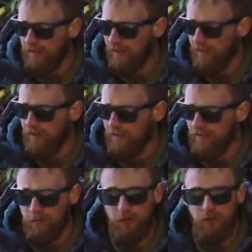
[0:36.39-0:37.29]
And
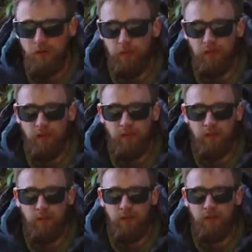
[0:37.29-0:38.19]
the photography tips
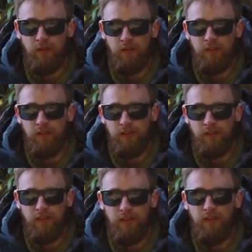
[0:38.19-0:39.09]
seem to be a really good
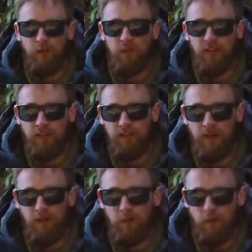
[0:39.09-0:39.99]
little section to
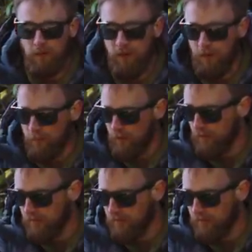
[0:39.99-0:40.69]
have within the vlog.